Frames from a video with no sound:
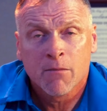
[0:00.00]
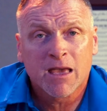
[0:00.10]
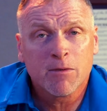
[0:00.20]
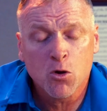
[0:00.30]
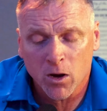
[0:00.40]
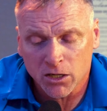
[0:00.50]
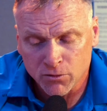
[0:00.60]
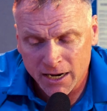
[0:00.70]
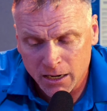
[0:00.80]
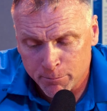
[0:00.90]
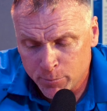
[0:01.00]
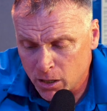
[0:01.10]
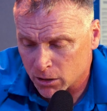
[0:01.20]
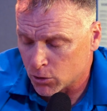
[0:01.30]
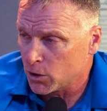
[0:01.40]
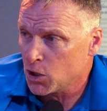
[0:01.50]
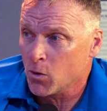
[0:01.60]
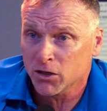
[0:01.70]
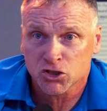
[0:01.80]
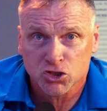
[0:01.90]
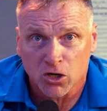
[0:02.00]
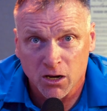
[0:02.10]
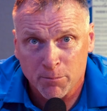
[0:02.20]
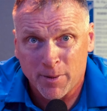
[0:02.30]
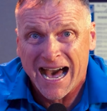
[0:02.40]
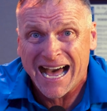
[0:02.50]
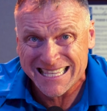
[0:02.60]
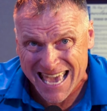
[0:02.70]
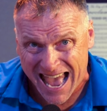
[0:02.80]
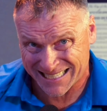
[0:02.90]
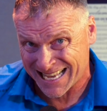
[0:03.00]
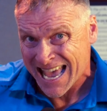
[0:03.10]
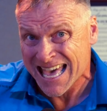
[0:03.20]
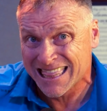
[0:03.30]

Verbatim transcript: Maybe you want to write a book or you want to start a podcast.